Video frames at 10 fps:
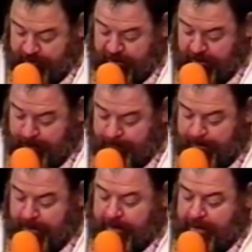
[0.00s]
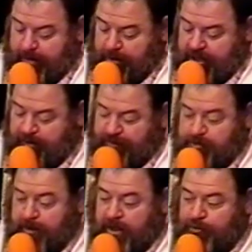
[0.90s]
Ready? Kifa
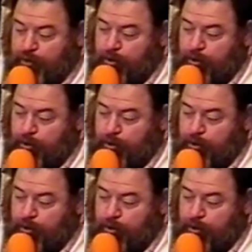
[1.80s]
speaking to